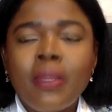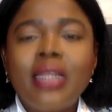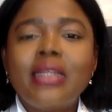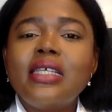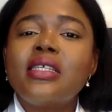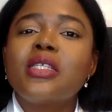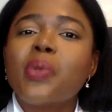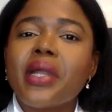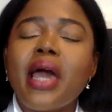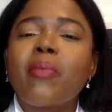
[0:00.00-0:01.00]
this is
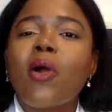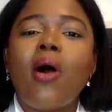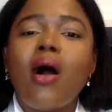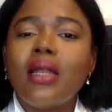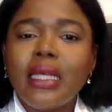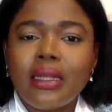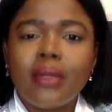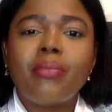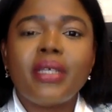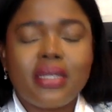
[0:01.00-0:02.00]
what I'm calling the
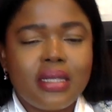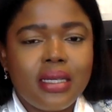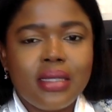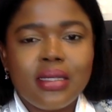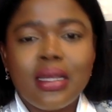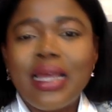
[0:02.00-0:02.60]
business.